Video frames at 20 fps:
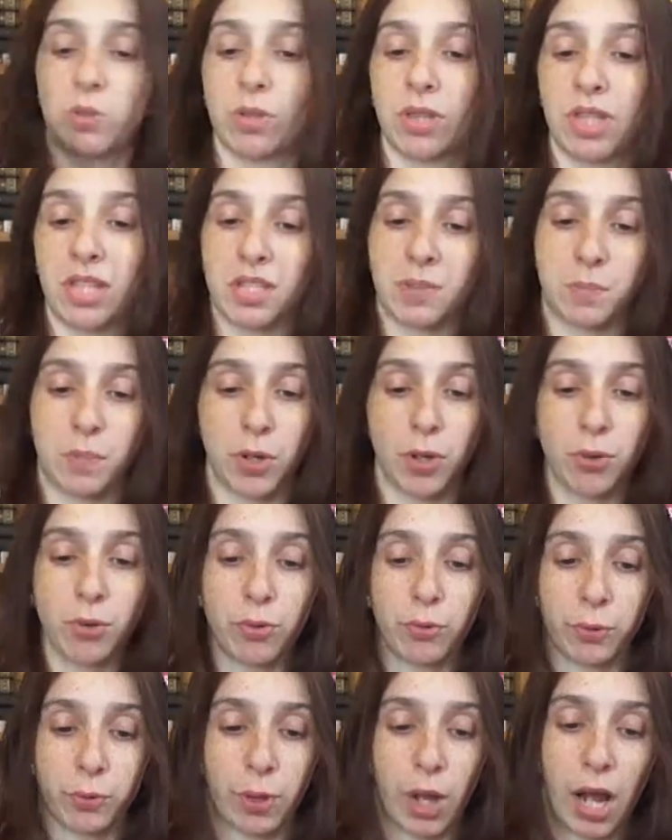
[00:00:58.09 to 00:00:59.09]
with these
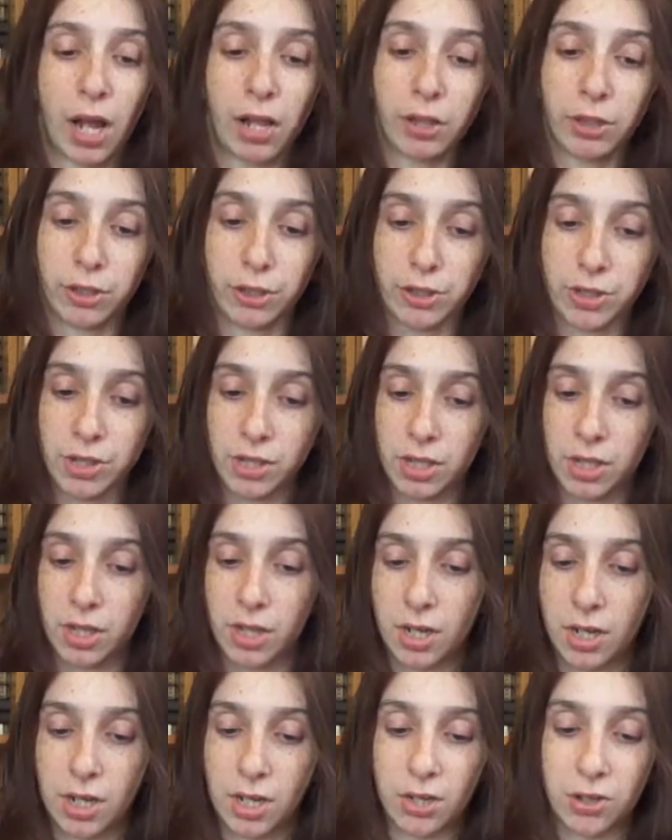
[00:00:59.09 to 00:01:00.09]
beautiful colors?
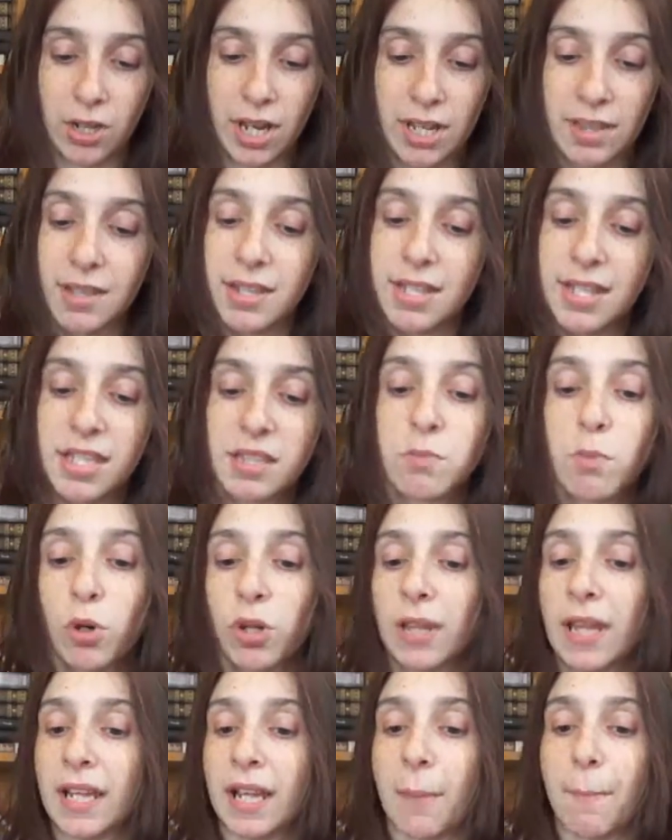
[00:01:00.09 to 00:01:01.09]
Okay, this is
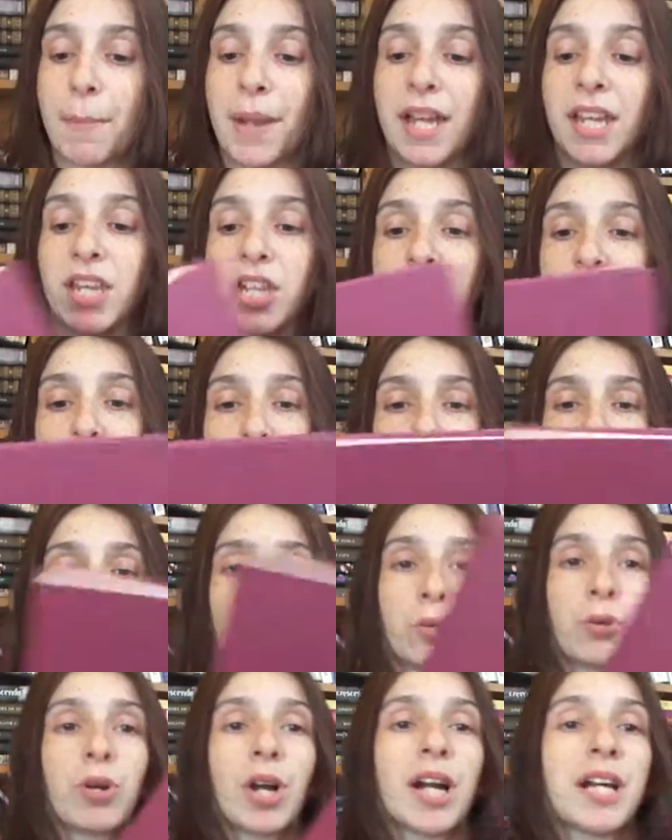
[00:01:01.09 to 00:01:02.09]
more like a pinkish
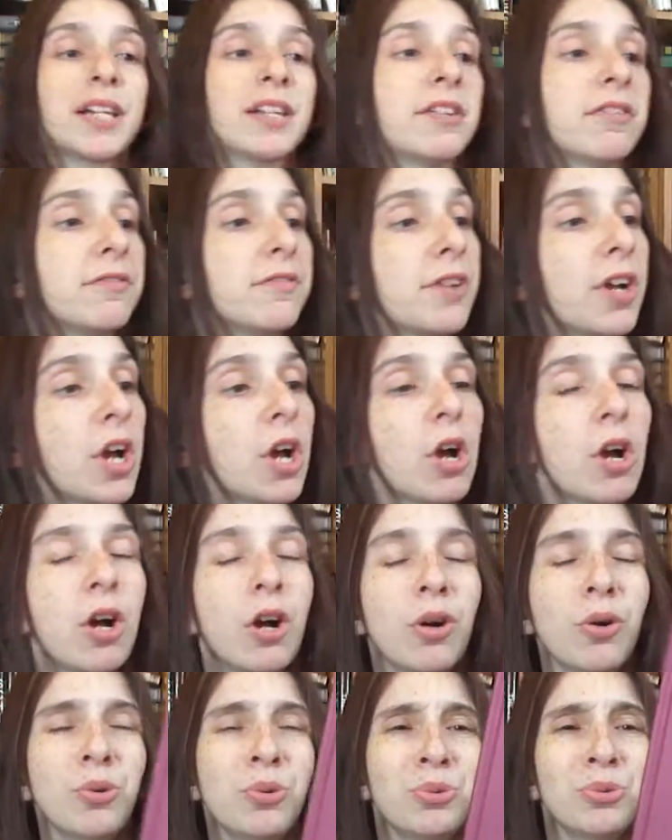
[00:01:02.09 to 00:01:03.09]
purple kind of.
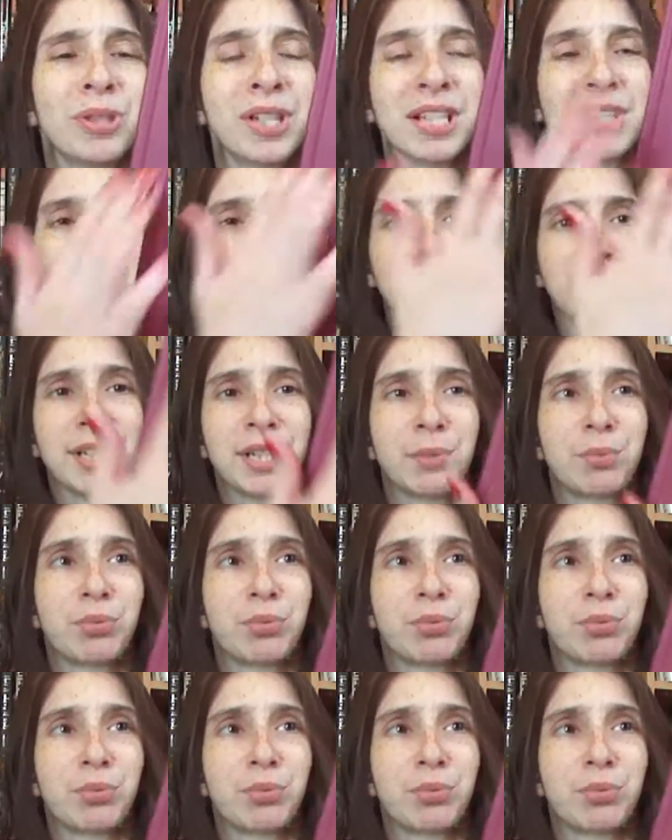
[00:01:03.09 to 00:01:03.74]
Oh, that's really